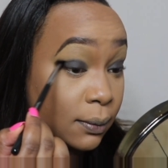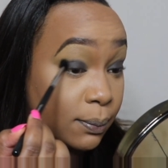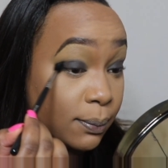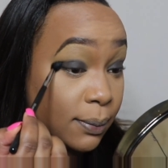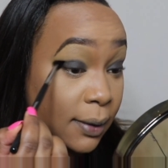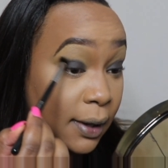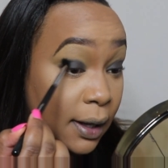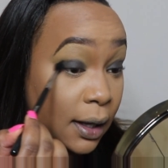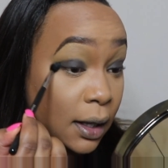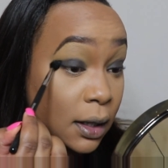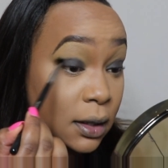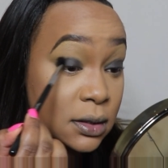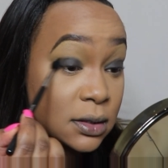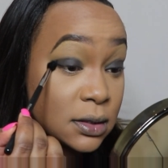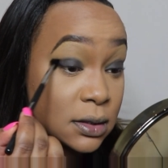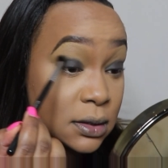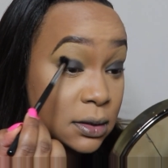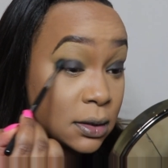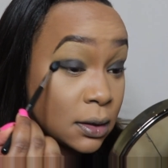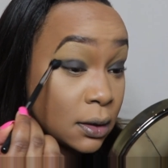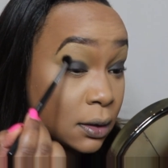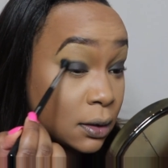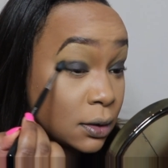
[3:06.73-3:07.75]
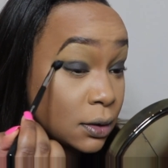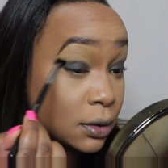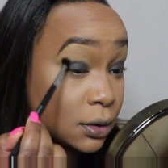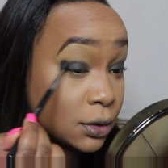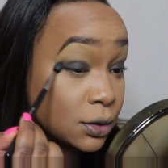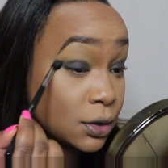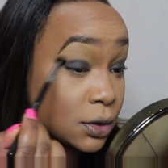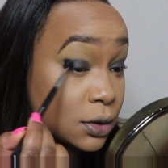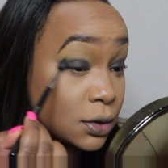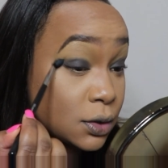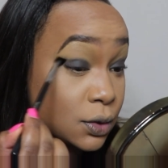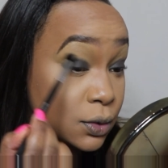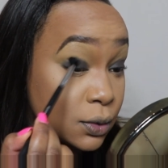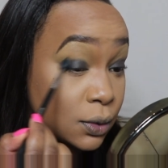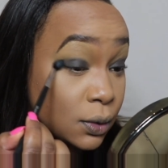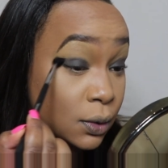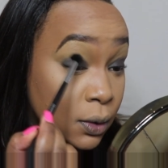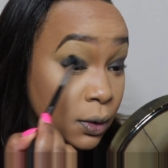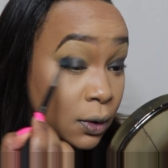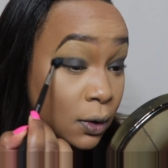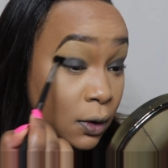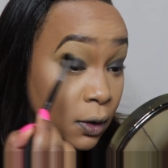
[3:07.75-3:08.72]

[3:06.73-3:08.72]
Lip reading: base just to